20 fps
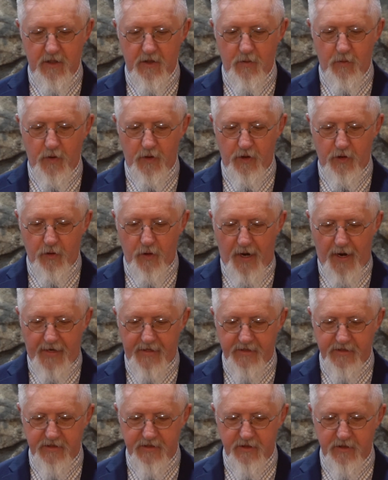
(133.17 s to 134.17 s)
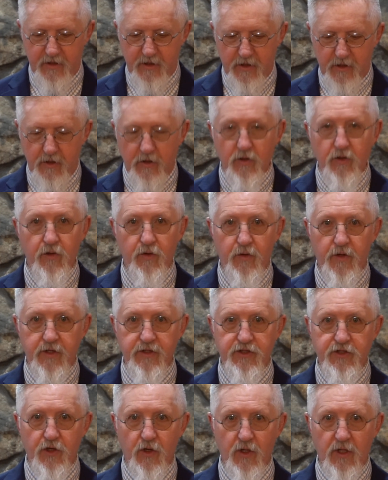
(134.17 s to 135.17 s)
When Christ, who
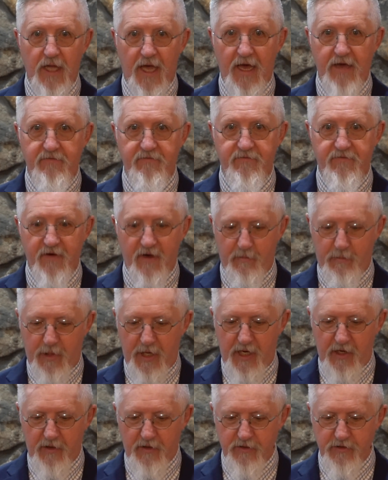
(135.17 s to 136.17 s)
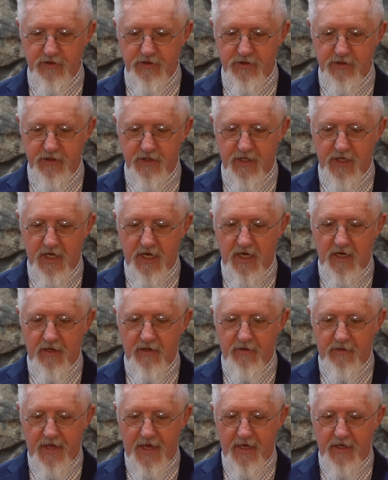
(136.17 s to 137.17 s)
is your life, appears,
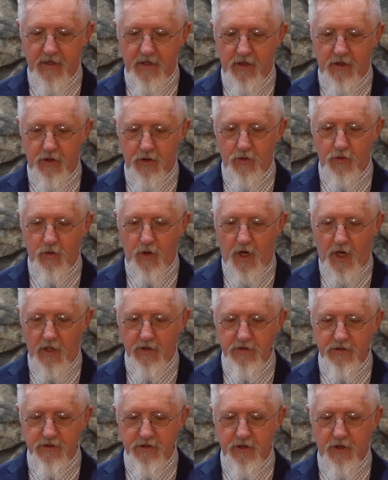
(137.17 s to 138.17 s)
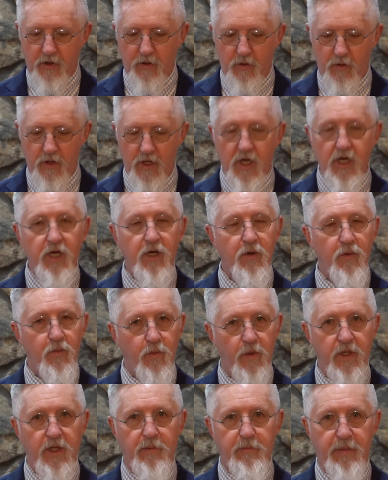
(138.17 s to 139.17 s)
then you also
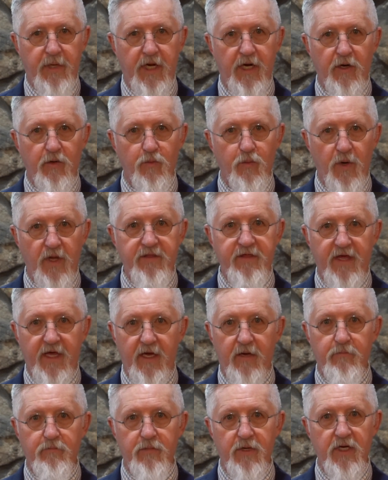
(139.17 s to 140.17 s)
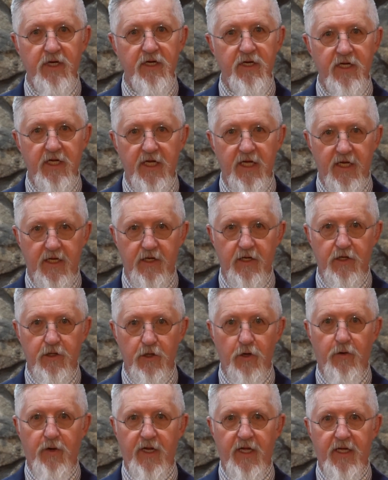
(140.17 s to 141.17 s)
will appear with him in
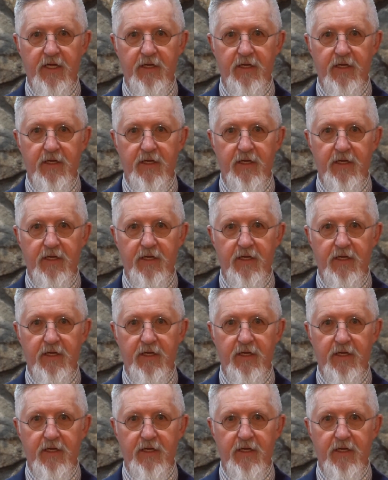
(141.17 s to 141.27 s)
glory.